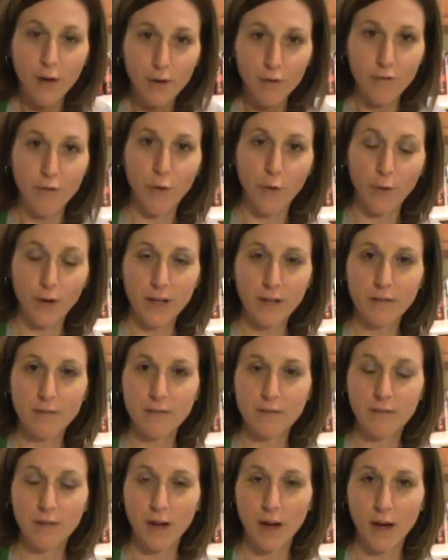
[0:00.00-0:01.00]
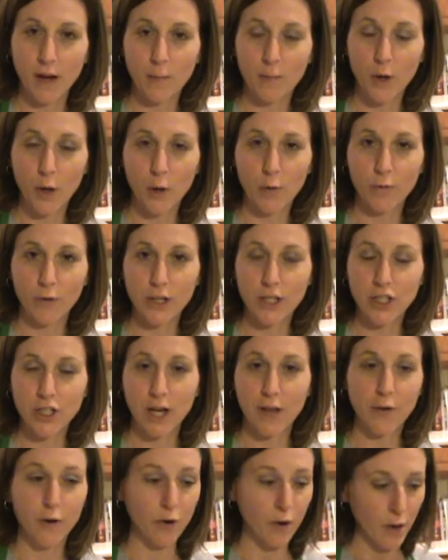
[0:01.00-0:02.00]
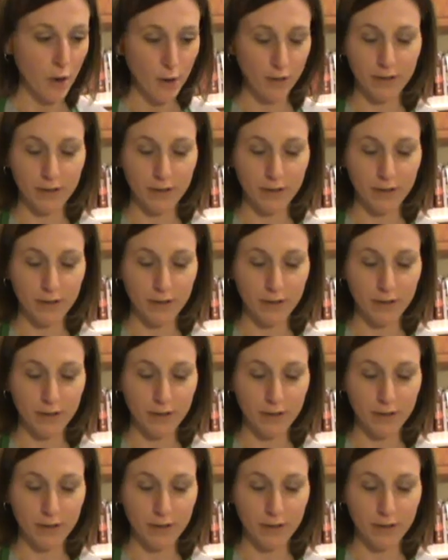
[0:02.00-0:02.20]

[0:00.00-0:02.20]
fold it over each other,